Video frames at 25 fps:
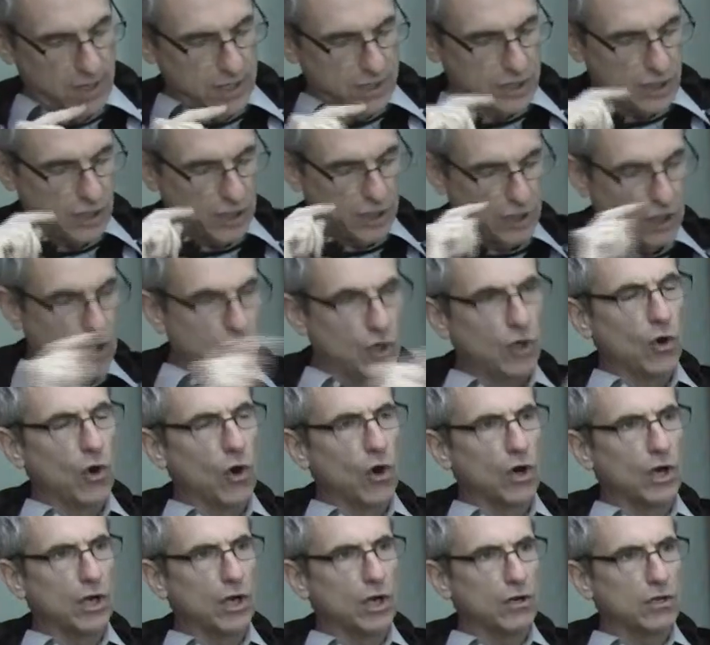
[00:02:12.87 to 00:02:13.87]
to
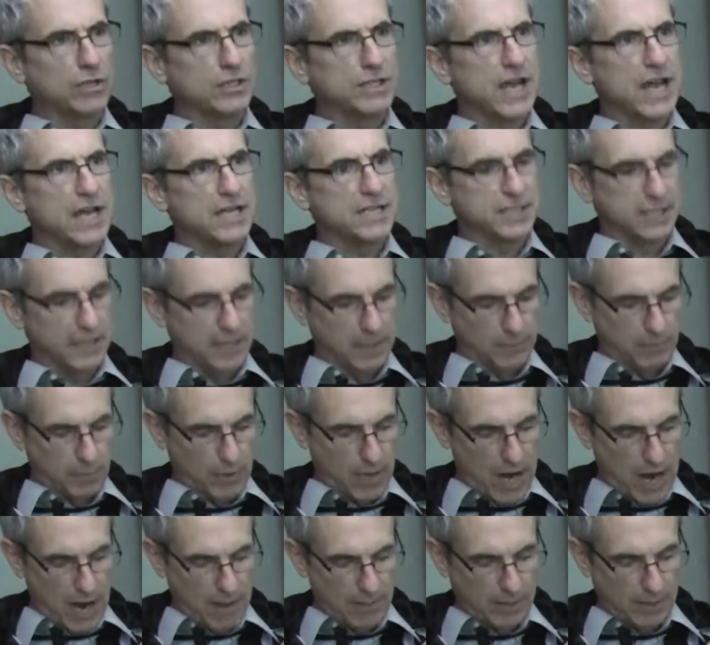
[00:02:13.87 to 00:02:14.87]
cure your testing
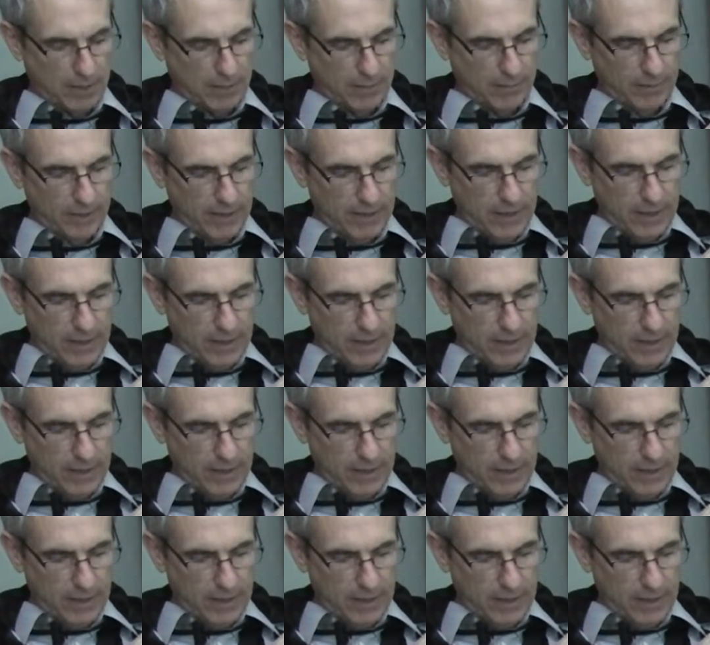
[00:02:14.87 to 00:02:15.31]
problem.